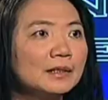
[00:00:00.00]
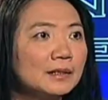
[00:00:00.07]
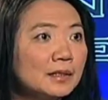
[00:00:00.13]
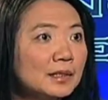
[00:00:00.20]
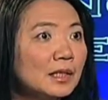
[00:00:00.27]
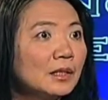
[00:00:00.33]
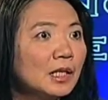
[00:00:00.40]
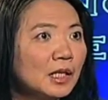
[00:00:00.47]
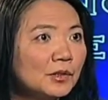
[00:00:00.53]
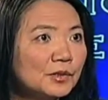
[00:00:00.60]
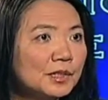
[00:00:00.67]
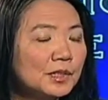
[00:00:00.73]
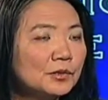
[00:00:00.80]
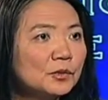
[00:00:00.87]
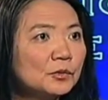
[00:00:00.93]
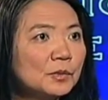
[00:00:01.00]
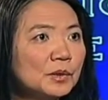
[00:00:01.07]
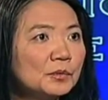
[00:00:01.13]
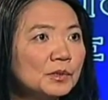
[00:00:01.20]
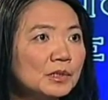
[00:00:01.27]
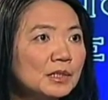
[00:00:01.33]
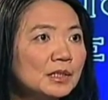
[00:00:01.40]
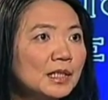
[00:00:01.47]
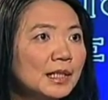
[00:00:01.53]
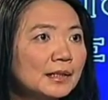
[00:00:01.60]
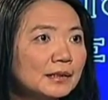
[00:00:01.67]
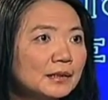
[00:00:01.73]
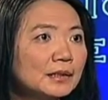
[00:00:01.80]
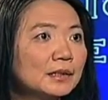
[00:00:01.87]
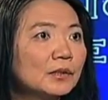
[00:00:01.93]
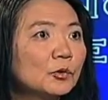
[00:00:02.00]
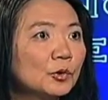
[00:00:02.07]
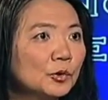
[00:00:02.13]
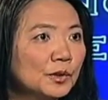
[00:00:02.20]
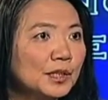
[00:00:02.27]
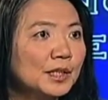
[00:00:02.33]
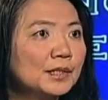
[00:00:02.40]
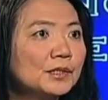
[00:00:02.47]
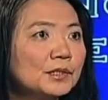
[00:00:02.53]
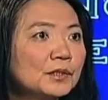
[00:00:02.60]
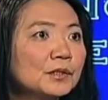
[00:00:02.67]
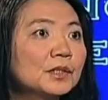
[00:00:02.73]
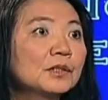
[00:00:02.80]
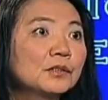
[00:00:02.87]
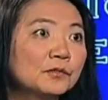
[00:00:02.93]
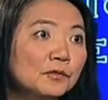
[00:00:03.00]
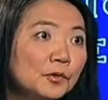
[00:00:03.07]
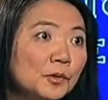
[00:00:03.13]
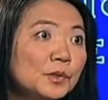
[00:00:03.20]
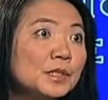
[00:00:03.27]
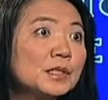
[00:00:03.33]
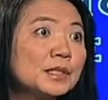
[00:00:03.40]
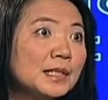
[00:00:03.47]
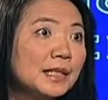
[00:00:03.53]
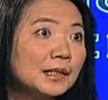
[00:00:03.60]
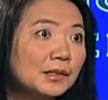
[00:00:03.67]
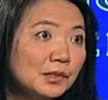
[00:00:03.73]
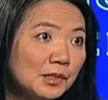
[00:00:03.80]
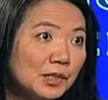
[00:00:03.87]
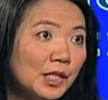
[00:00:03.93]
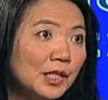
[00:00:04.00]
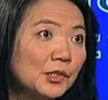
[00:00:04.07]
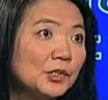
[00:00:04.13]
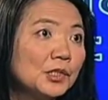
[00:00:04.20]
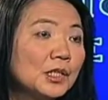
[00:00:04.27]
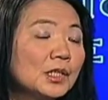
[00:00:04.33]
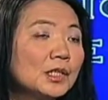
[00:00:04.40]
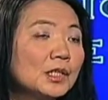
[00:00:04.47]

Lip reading: this allows us to be able to detect the oral cancer in the first and second stage.